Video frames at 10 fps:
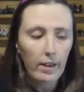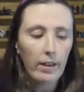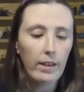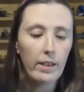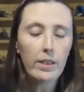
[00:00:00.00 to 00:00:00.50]

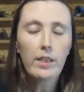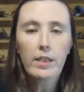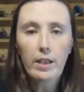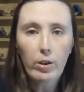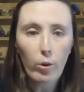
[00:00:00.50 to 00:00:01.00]
This is
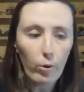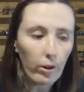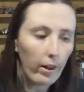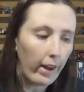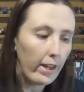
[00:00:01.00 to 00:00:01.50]
in
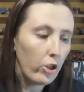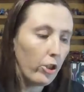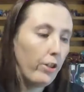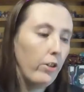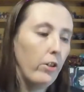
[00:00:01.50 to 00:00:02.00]

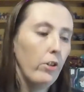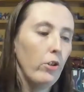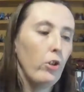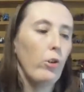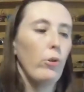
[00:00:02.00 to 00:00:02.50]
correlation
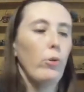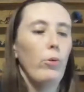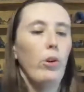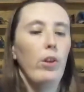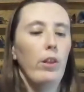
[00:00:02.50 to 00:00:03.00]
to
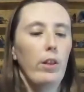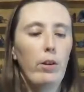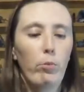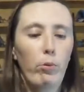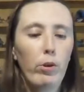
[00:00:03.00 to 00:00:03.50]

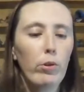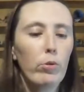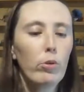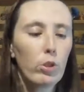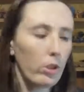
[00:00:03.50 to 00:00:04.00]
the
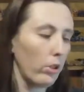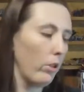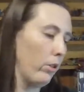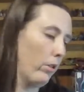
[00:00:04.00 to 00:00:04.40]
routes